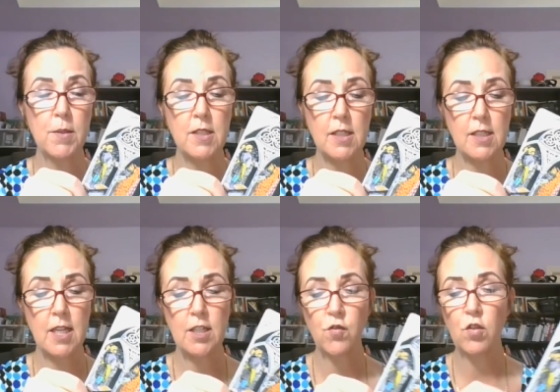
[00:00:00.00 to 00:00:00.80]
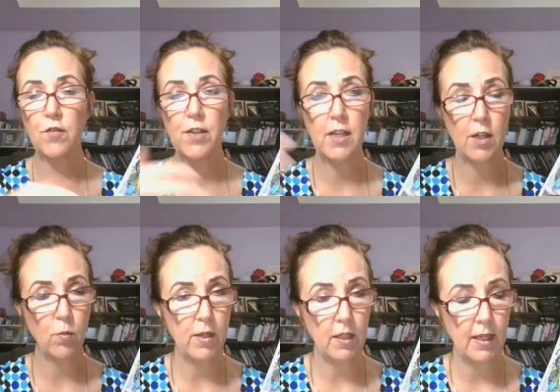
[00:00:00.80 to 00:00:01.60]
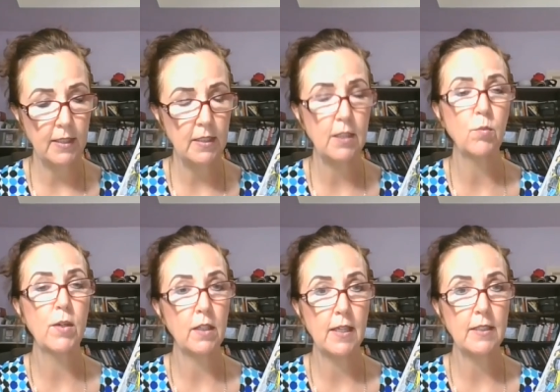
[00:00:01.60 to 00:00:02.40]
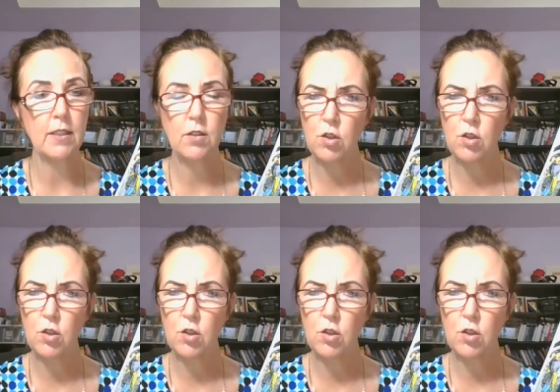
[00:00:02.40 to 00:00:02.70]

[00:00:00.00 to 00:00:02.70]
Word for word: been successful of getting reelected, reelected.